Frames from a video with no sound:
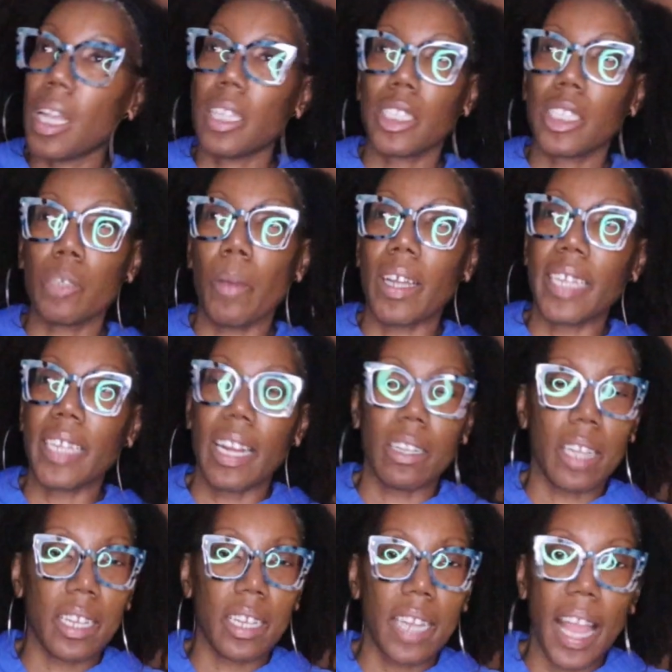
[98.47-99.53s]
She wasn't hearing
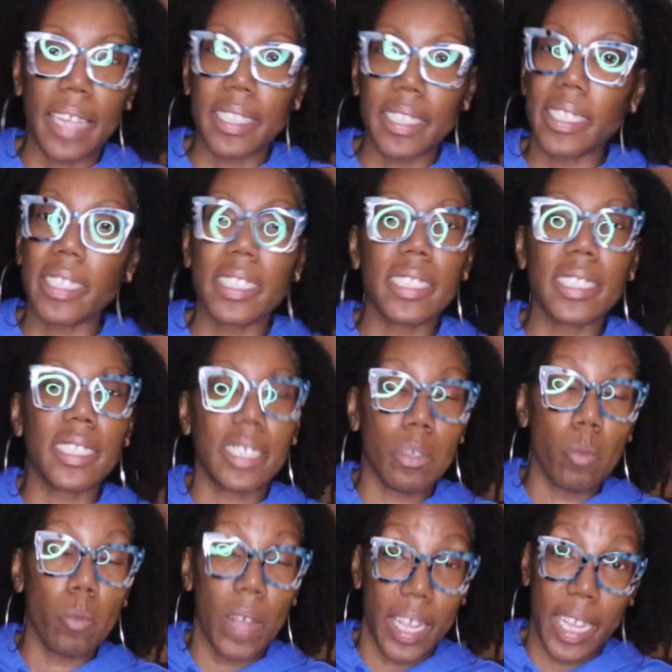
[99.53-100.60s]
none of that. She
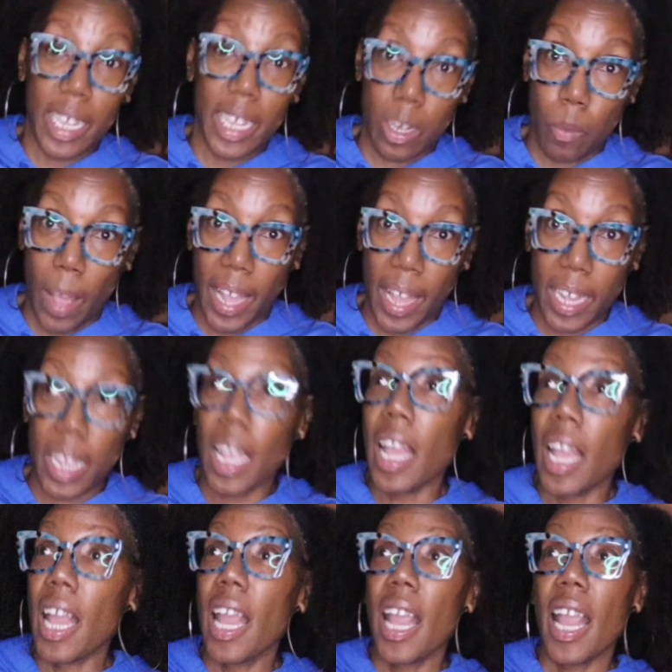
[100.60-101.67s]
went anyway.
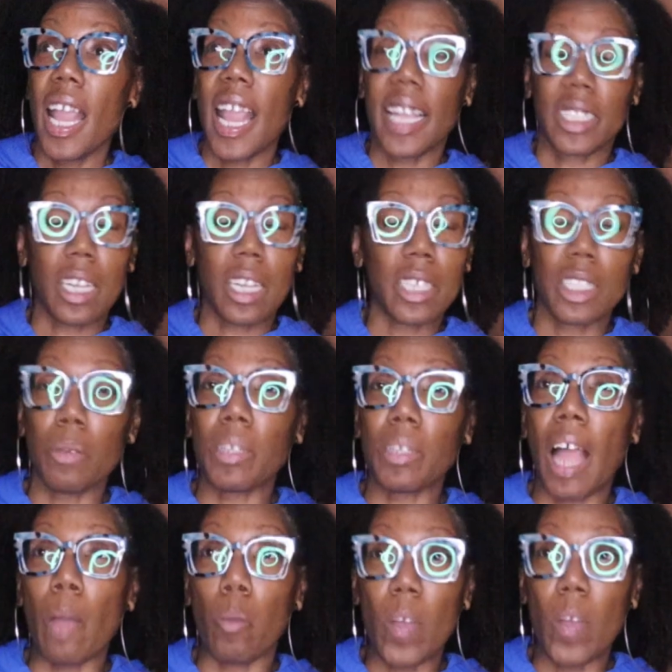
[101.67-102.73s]
And because she was
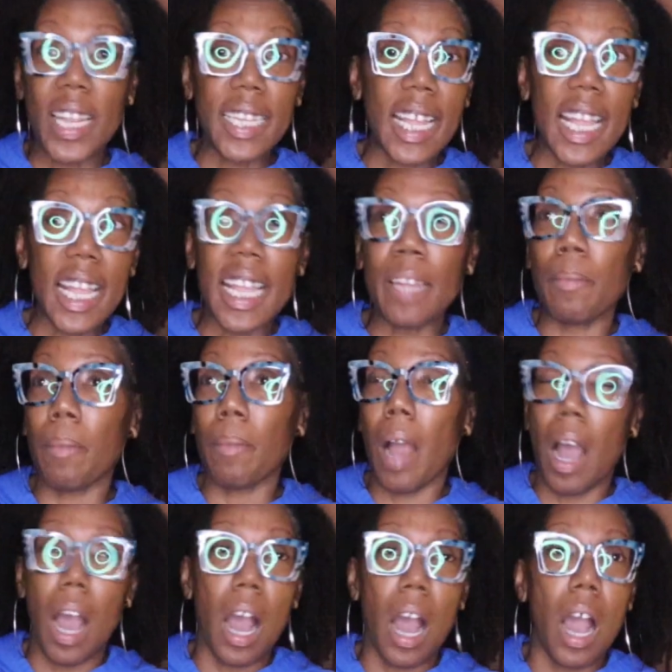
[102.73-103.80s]
like, we need,
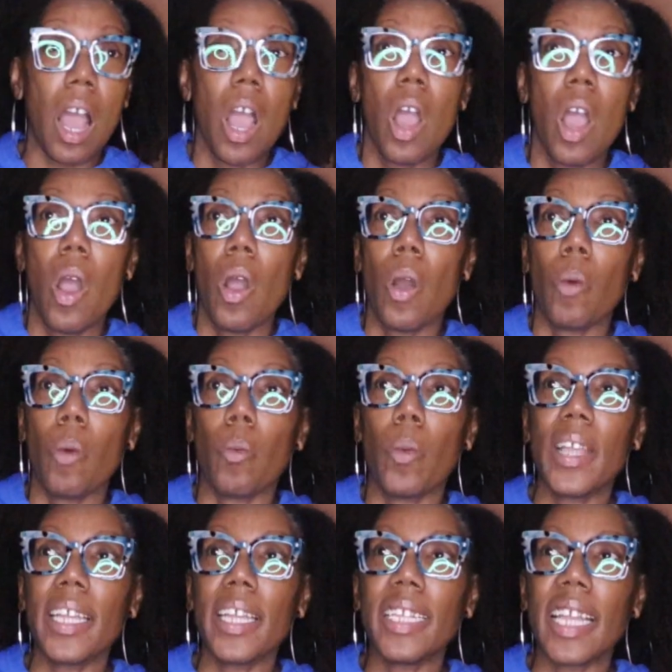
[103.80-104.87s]
uh,
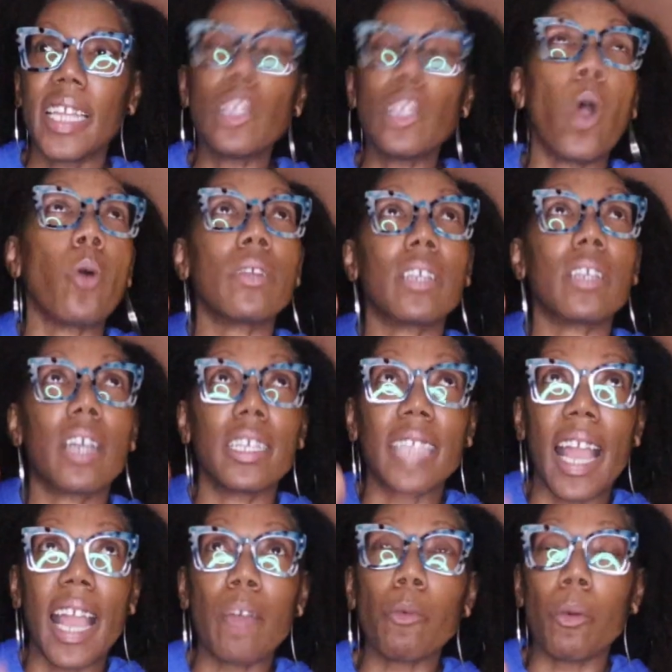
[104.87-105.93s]
we need, no, because
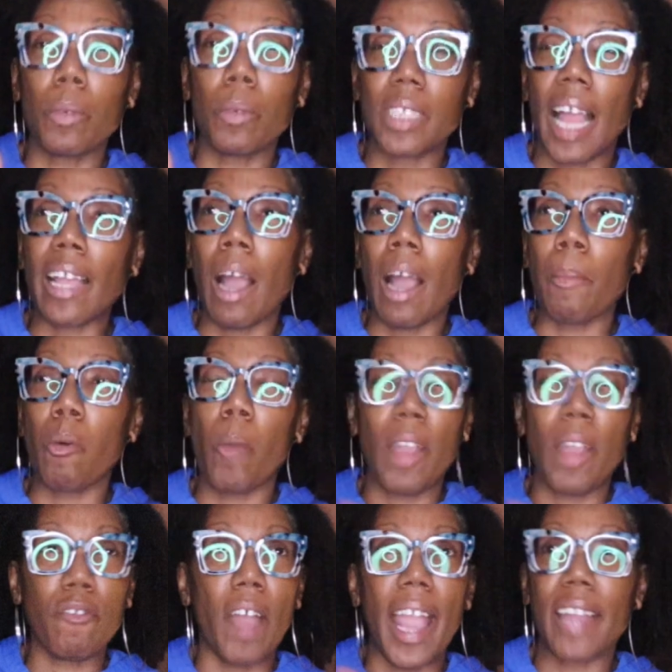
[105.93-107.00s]
Edward was like, I'm gonna
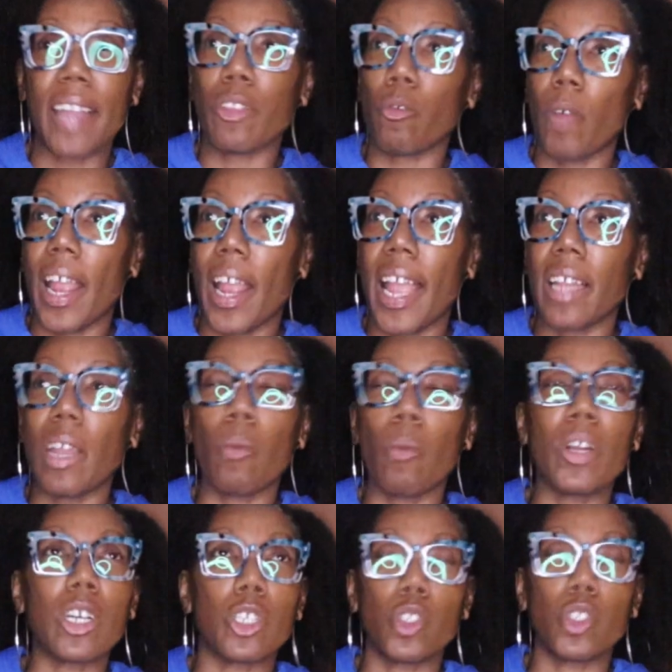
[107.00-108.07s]
wait for Ethelred and
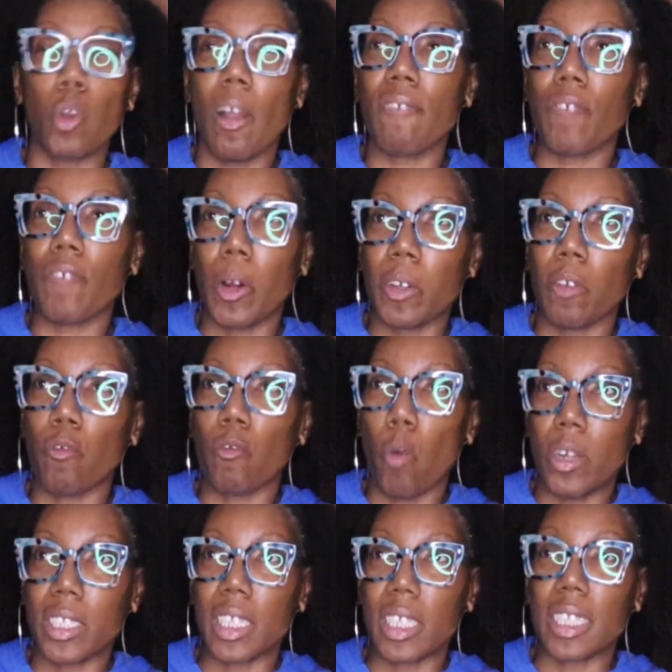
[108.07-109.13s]
we're gonna join
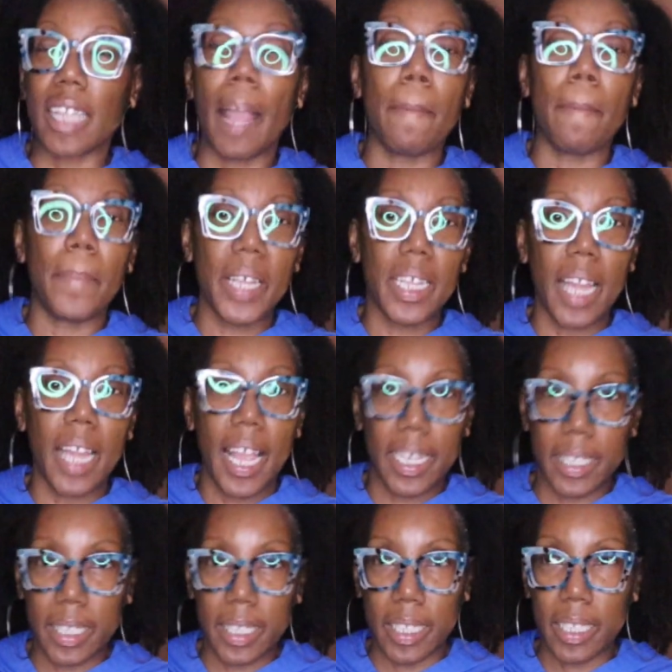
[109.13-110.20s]
forces and beat
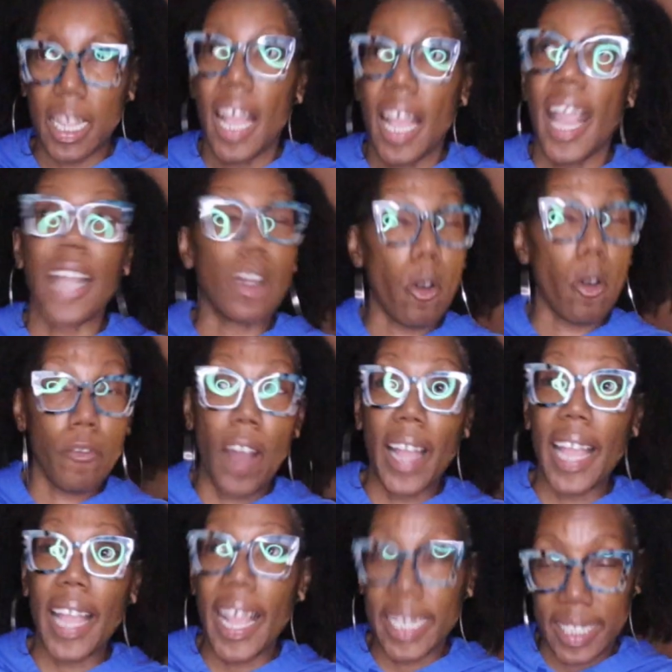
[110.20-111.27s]
Haesten and go
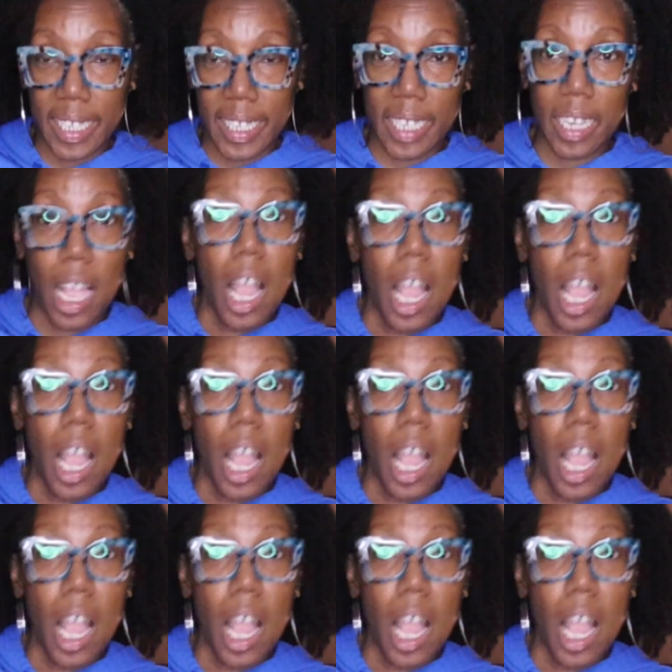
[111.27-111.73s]
fight Haesten.